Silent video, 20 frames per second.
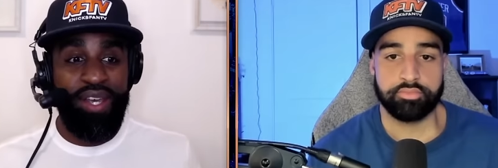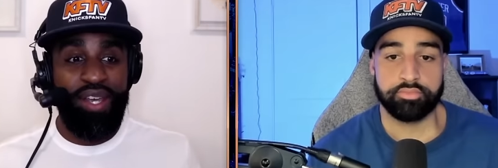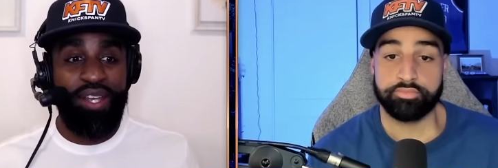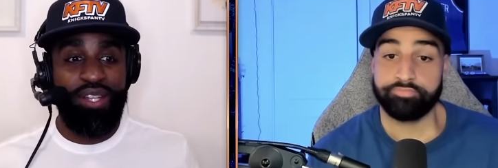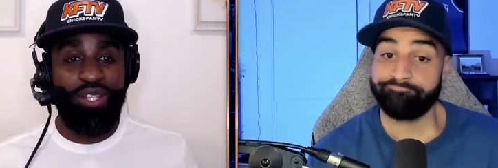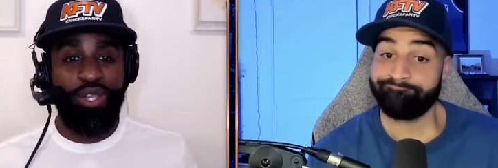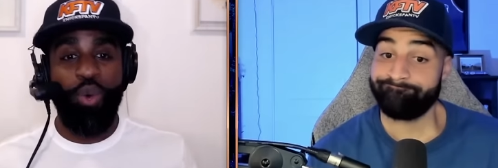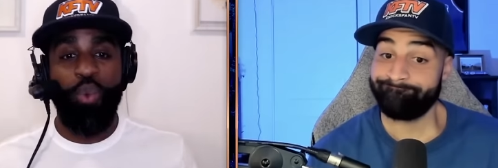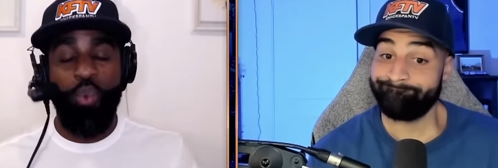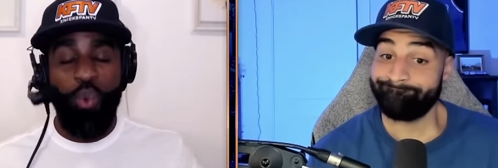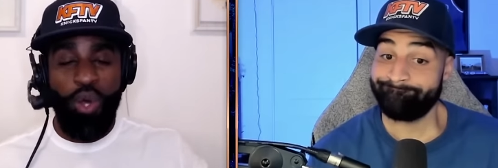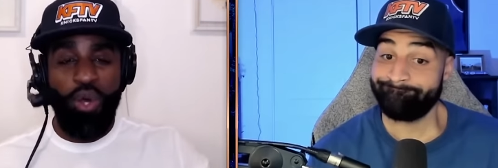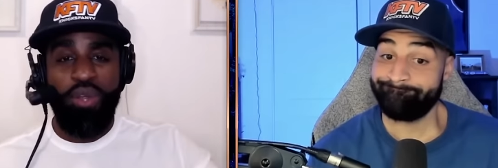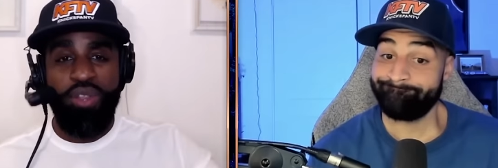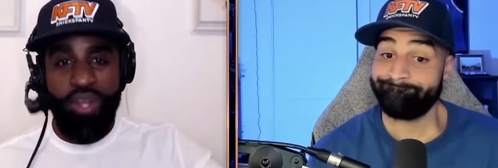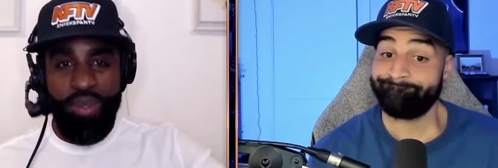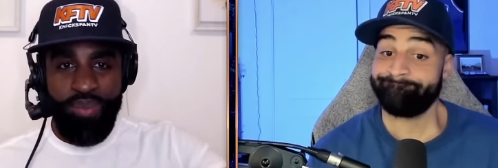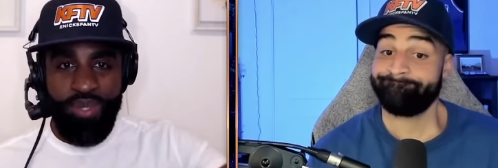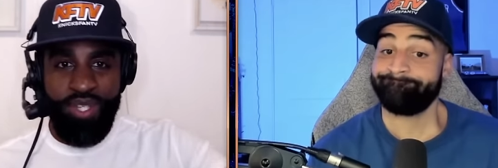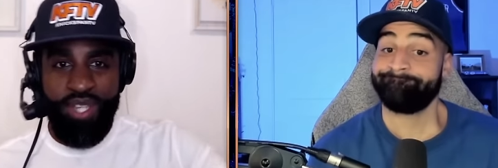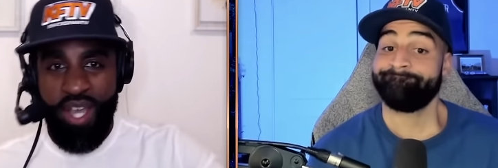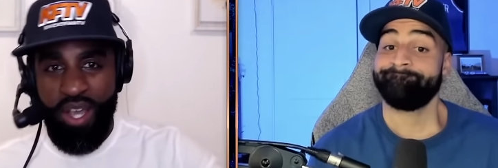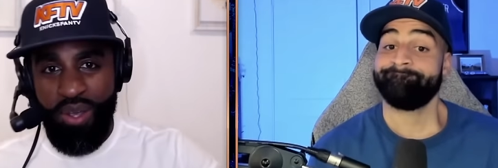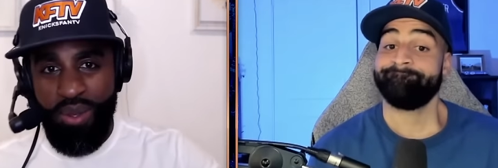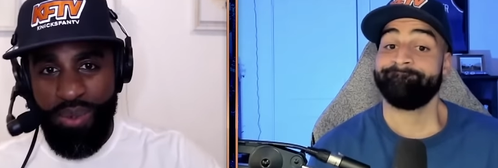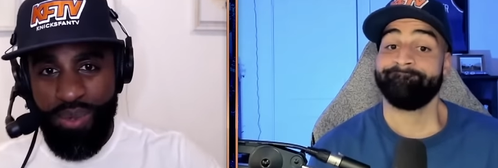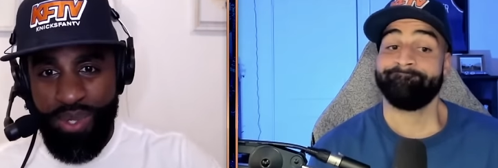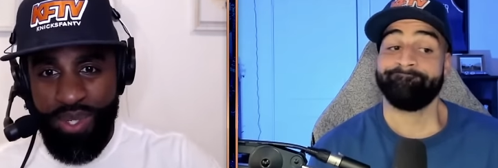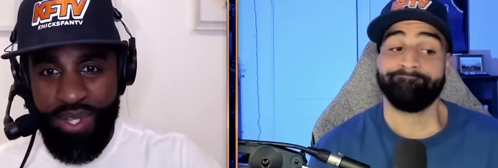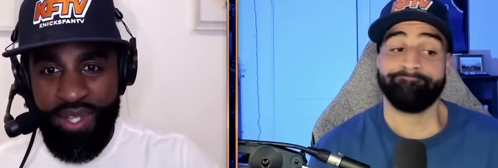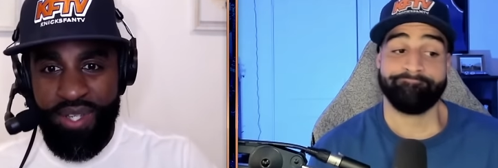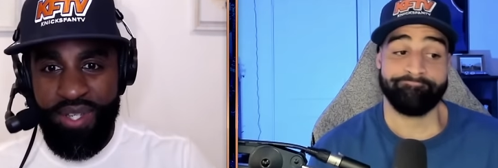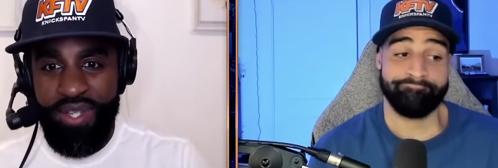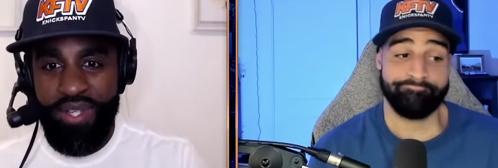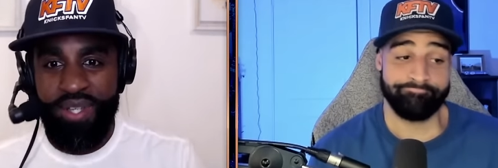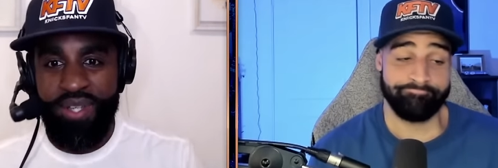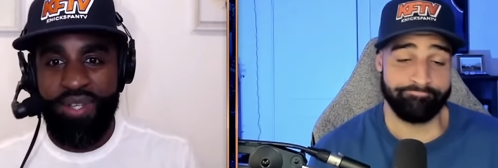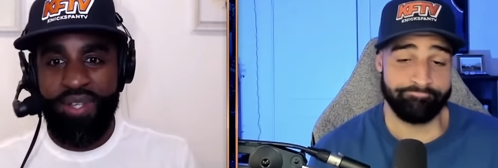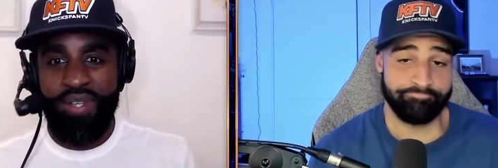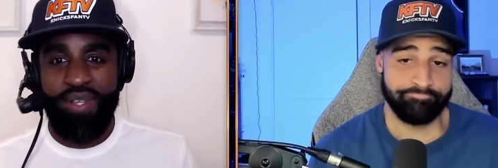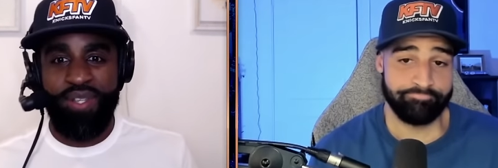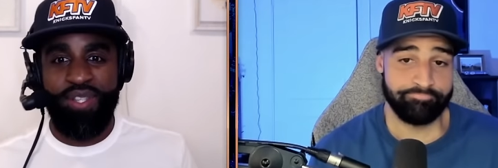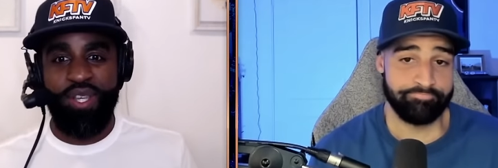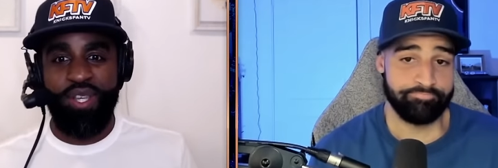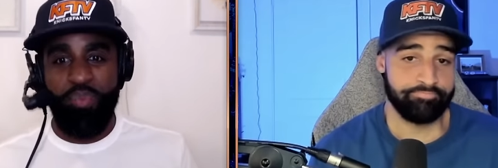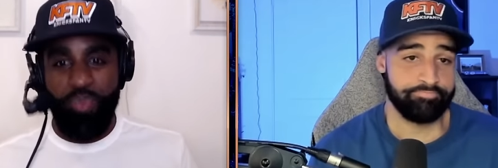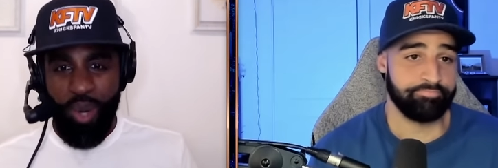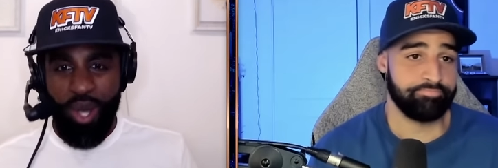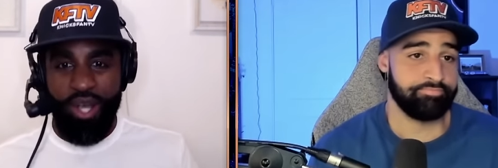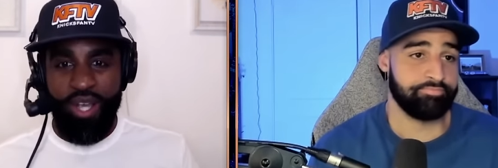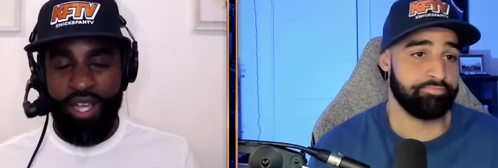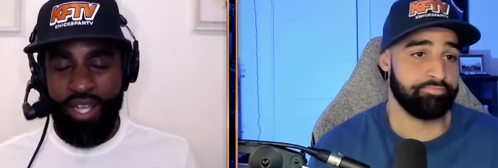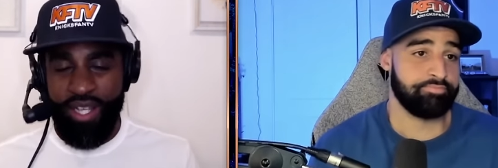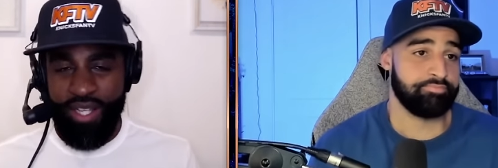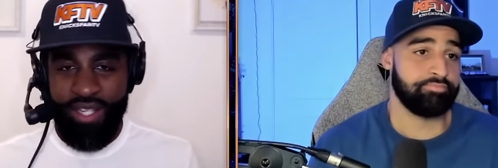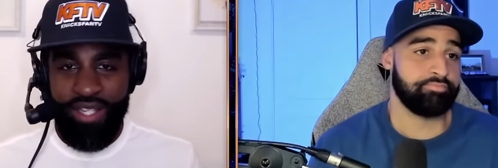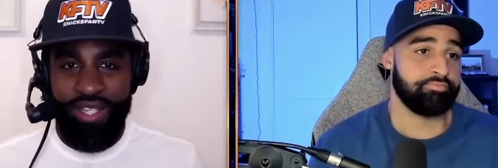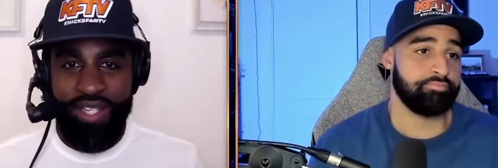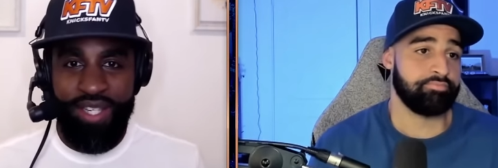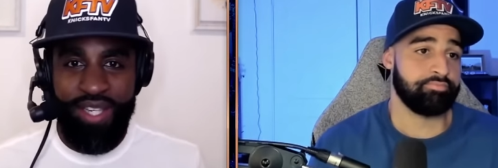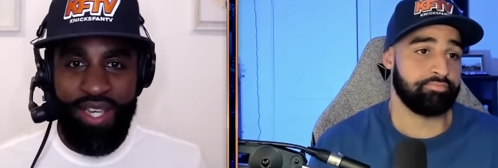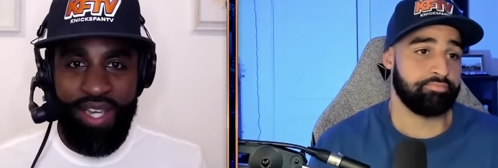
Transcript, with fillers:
Speaker 1: to will themselves to buckets